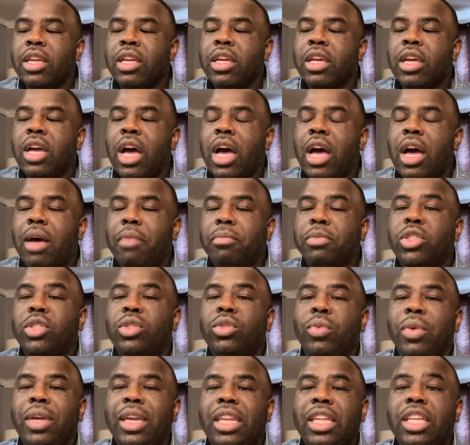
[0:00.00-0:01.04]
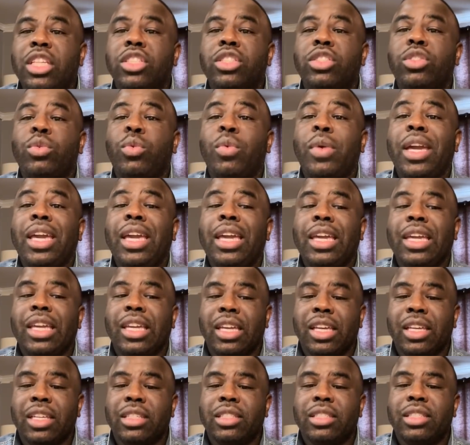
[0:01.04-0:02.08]
Saweetie
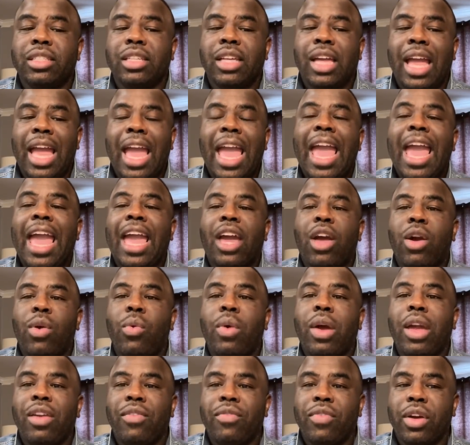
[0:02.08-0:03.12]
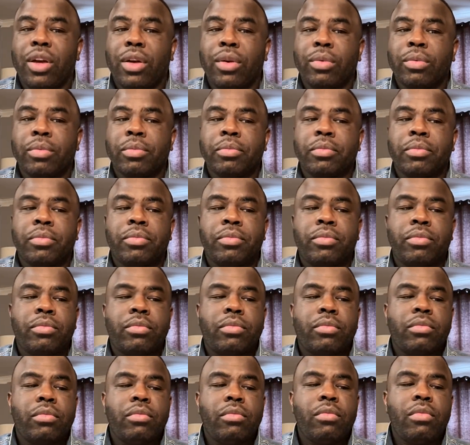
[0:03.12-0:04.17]
swings at Quavo.
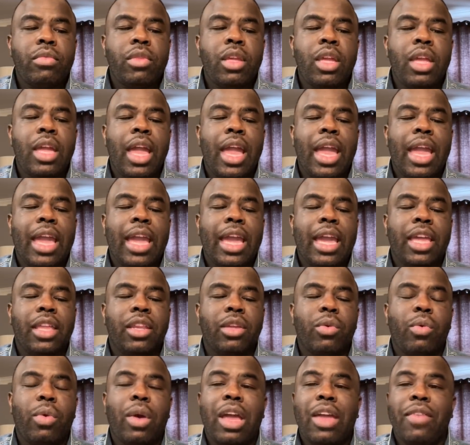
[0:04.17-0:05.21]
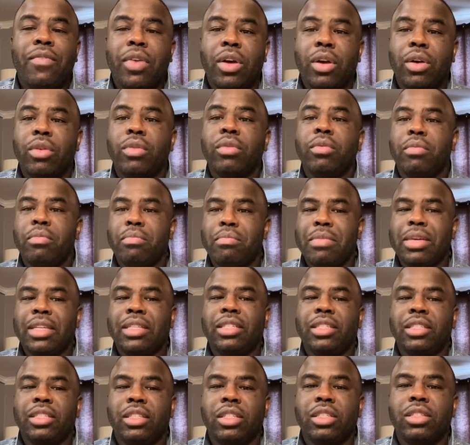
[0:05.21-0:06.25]
And Quavo
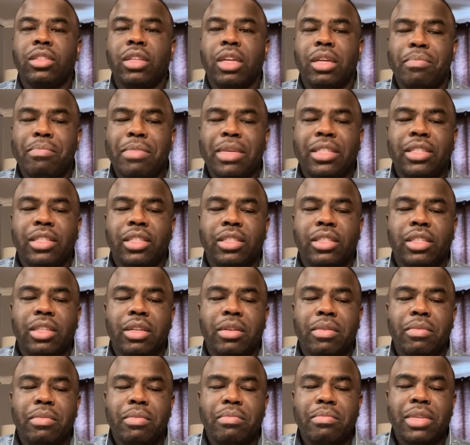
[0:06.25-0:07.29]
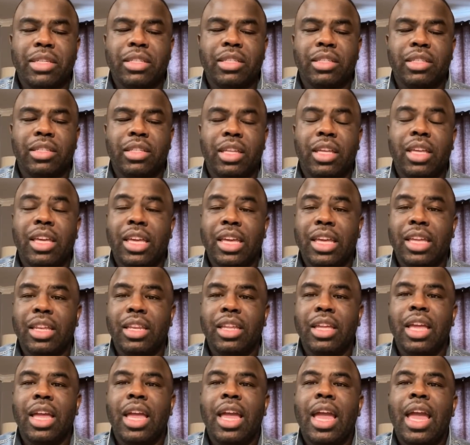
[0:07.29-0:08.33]
misses the hit.
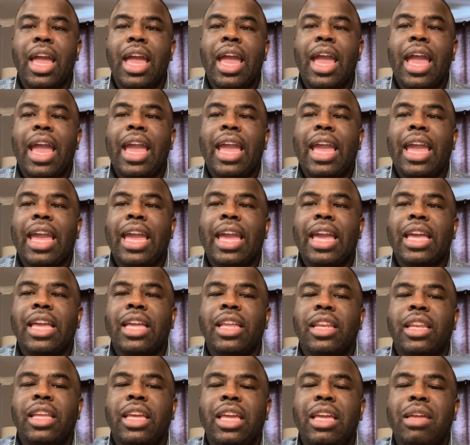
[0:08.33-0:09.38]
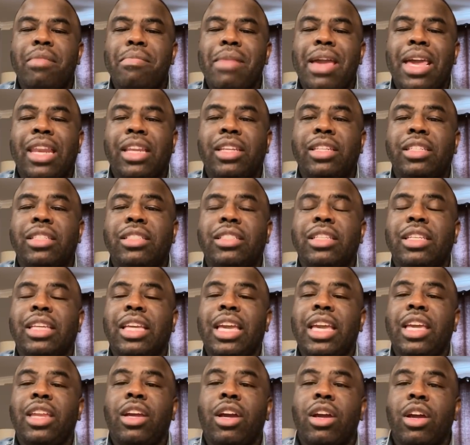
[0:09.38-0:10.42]
And he manages to
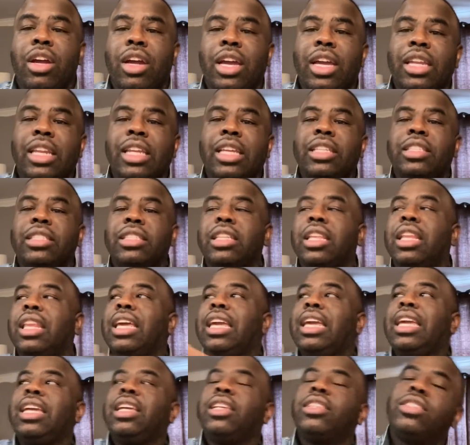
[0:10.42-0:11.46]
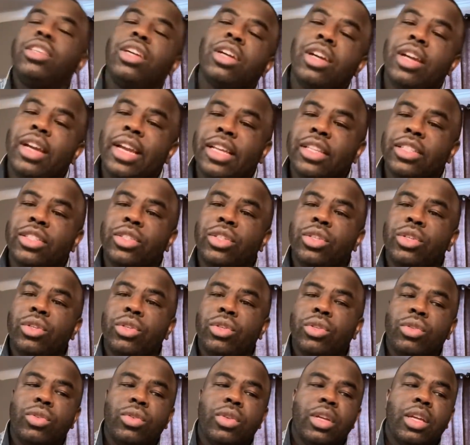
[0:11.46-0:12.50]
get her and he slings her
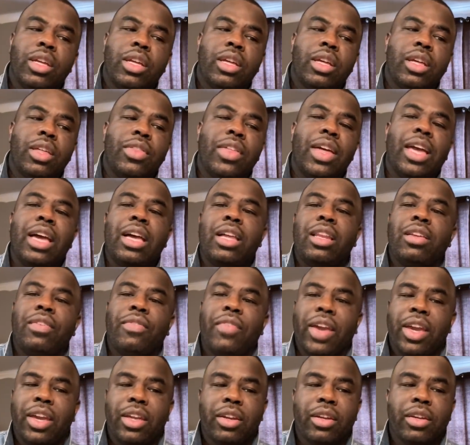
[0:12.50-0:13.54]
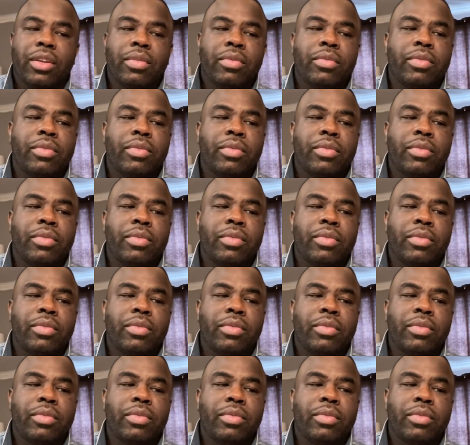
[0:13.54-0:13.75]
into the elevator.